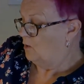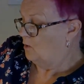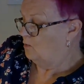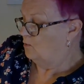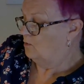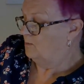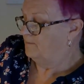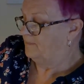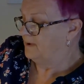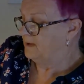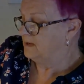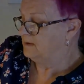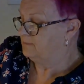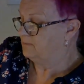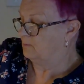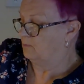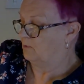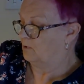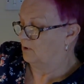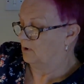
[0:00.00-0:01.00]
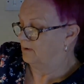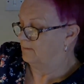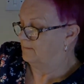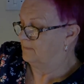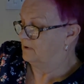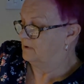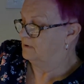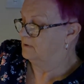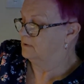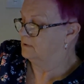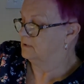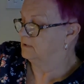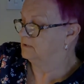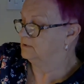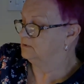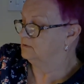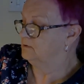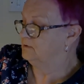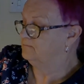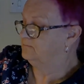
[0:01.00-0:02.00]
or baby wipe.
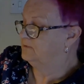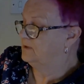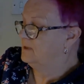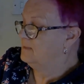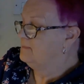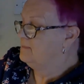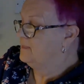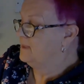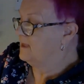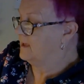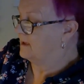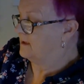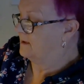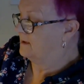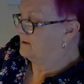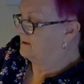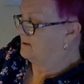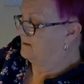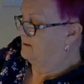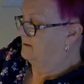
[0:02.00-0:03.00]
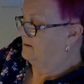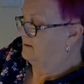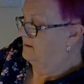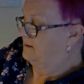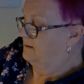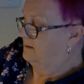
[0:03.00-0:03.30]
So I've done that,